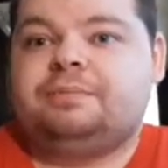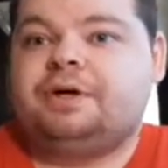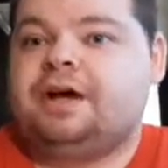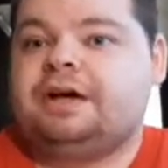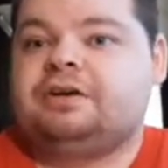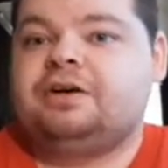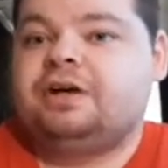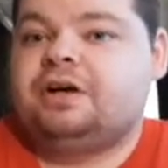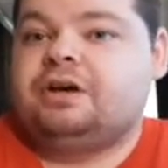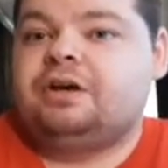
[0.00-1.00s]
but
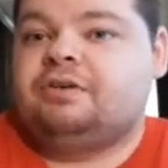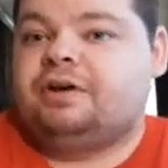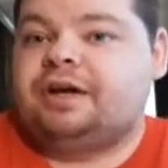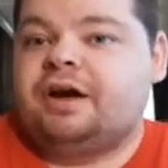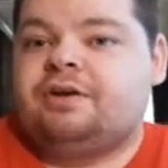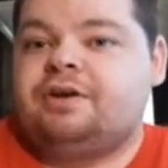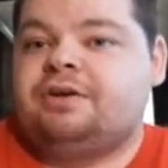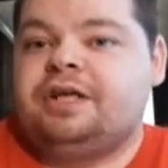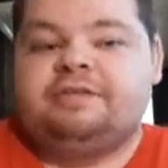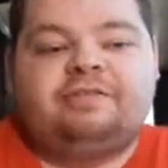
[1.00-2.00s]
I
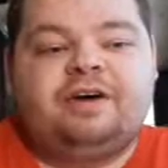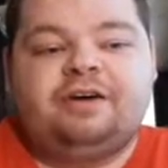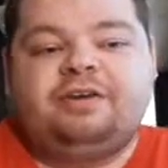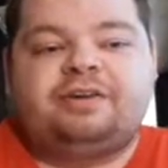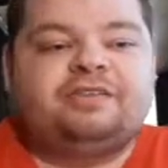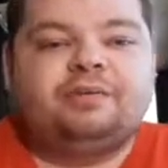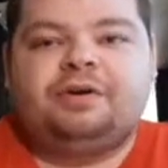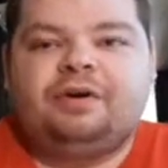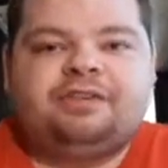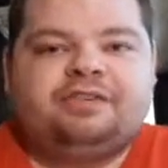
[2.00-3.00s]
couldn't even find
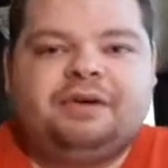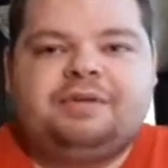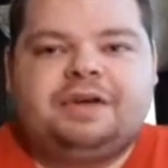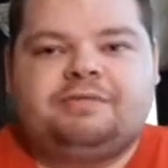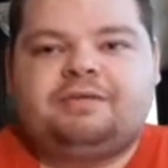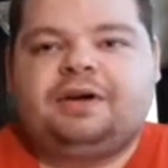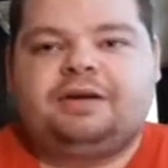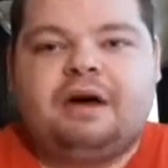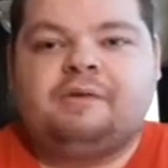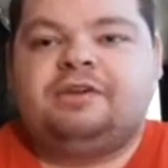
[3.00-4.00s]
someone selling it for
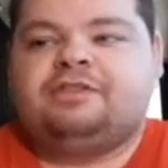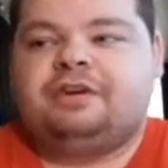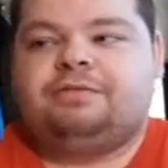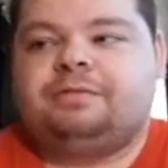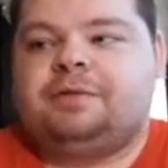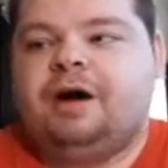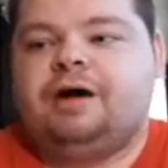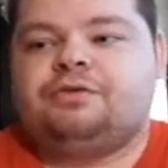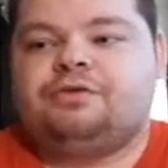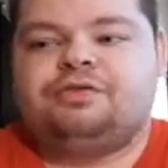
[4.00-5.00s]
at least
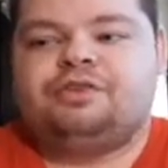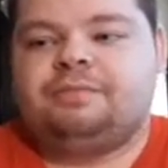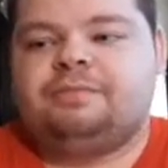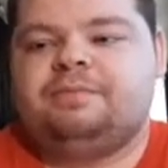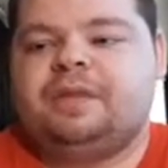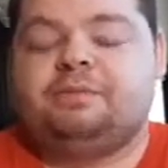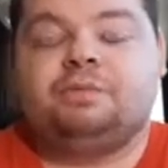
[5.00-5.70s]
$50 or something,